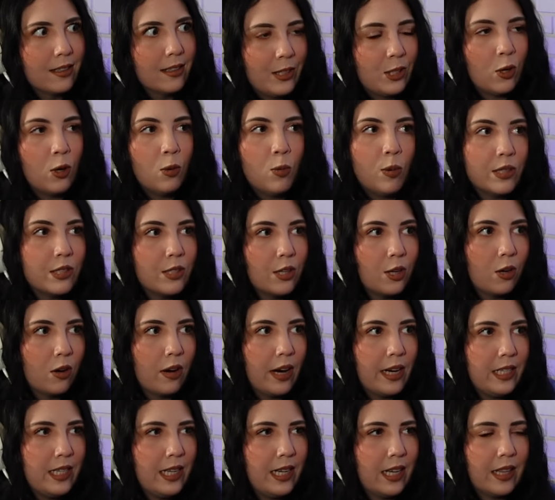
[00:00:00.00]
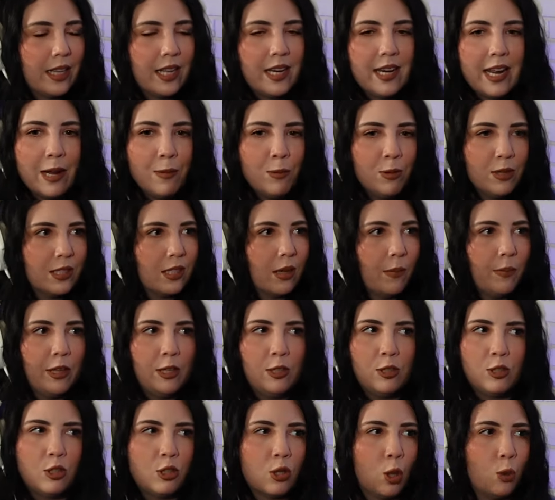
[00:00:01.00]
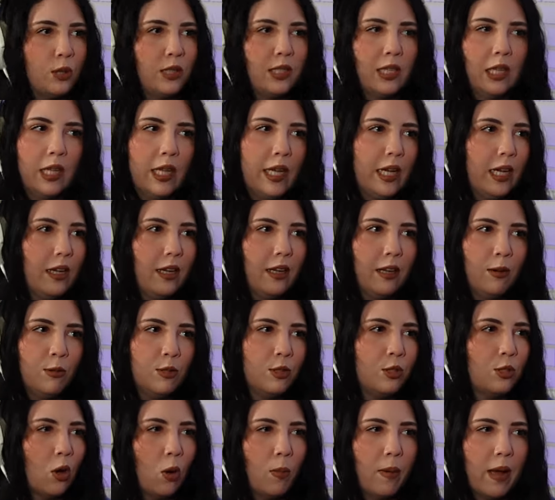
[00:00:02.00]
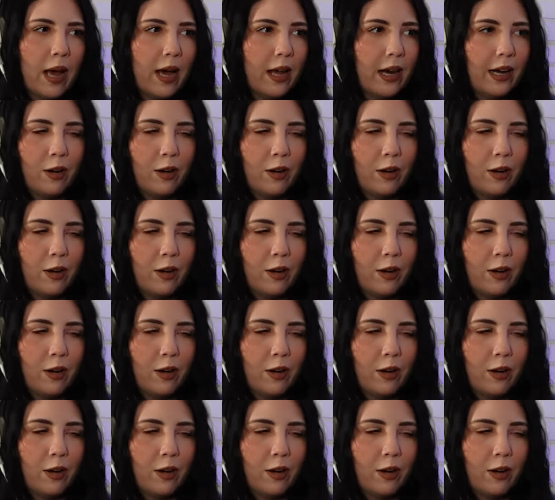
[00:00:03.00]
So it wasn't her idea. The name was something so silly. It was so bad.